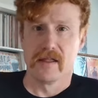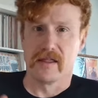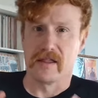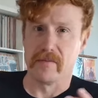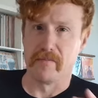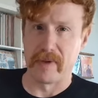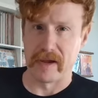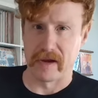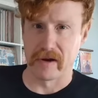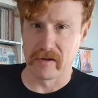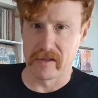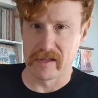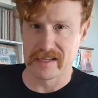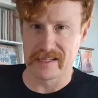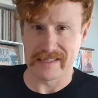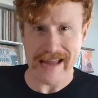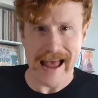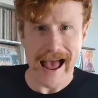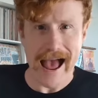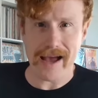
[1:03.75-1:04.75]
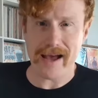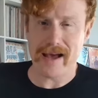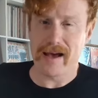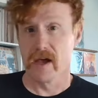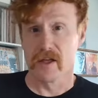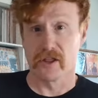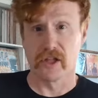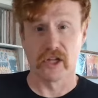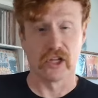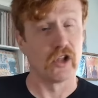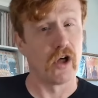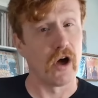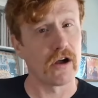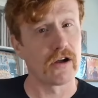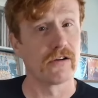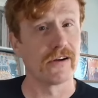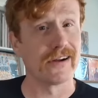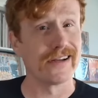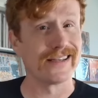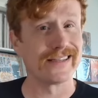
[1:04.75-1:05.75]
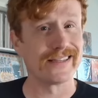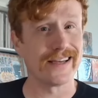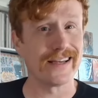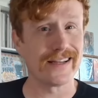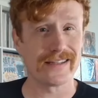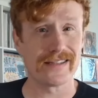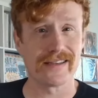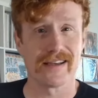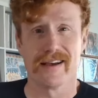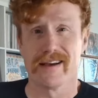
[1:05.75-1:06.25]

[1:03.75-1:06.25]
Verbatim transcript: The bigger the stack, the longer it sits,